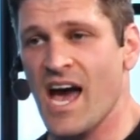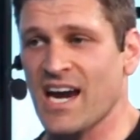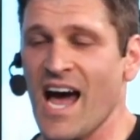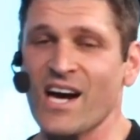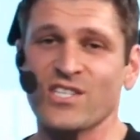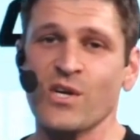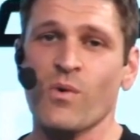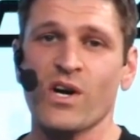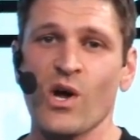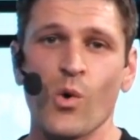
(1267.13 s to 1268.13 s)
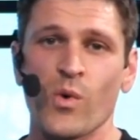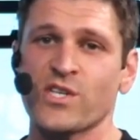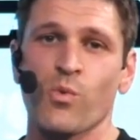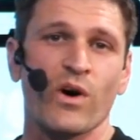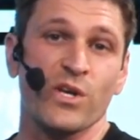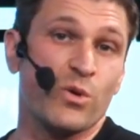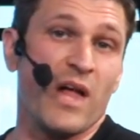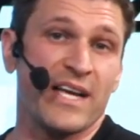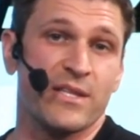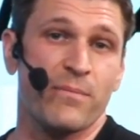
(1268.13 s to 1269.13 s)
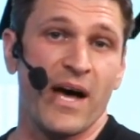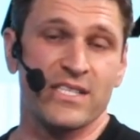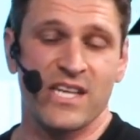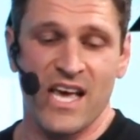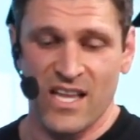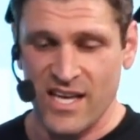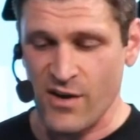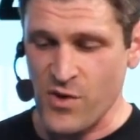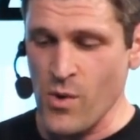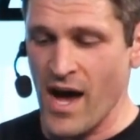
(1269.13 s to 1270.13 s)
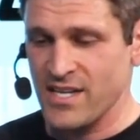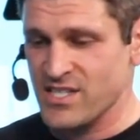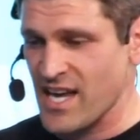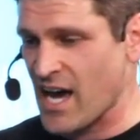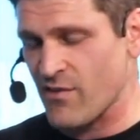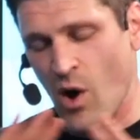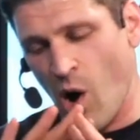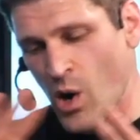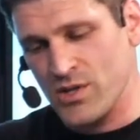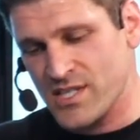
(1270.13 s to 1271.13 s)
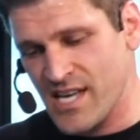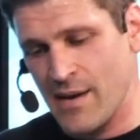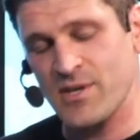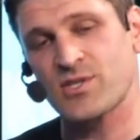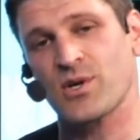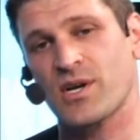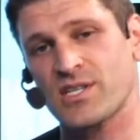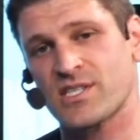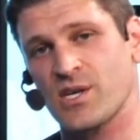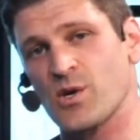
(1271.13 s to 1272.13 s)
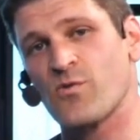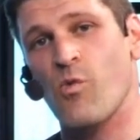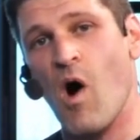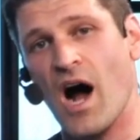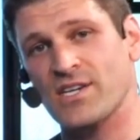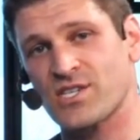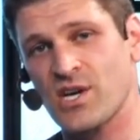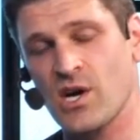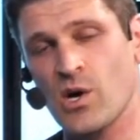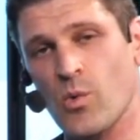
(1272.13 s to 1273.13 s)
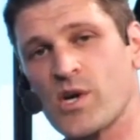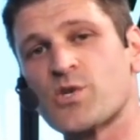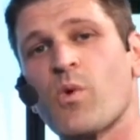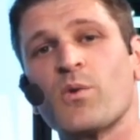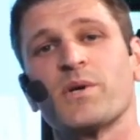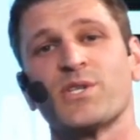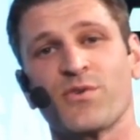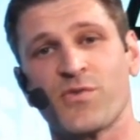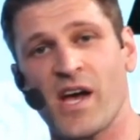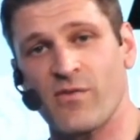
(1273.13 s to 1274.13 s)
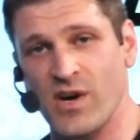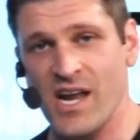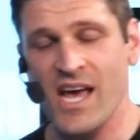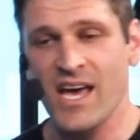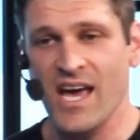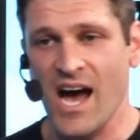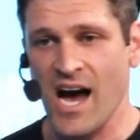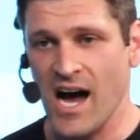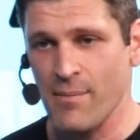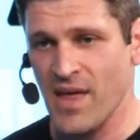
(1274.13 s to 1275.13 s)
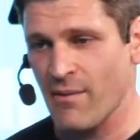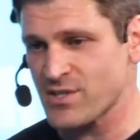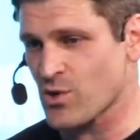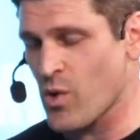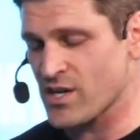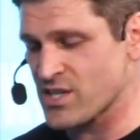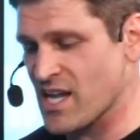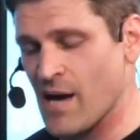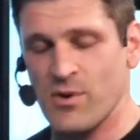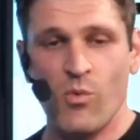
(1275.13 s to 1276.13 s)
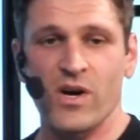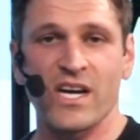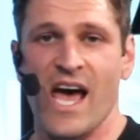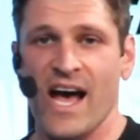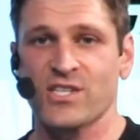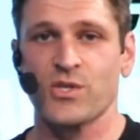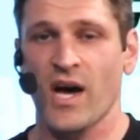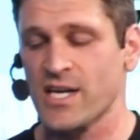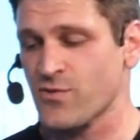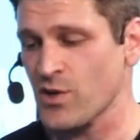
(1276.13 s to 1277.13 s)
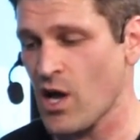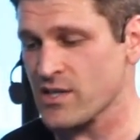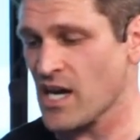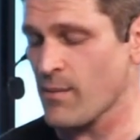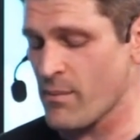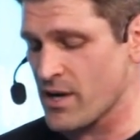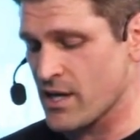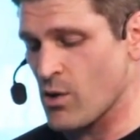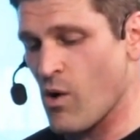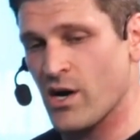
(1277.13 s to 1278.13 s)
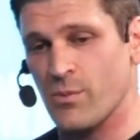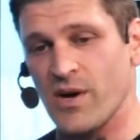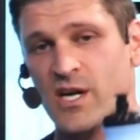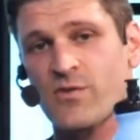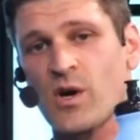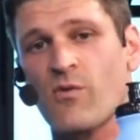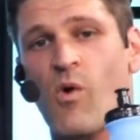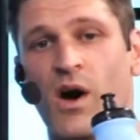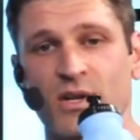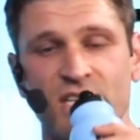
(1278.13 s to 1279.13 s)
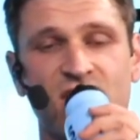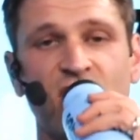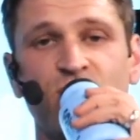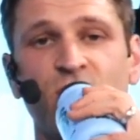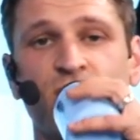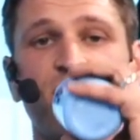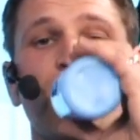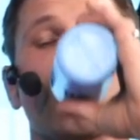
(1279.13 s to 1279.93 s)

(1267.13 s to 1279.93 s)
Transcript: And I actually want to know which one you like the best. Like if you had to say out of all the Sami circuits that you've watched, which one was your favorite? That was a question that I've been wanting to ask you guys for a long time. I'm going to get a water break. If you have water, let's get a drink together.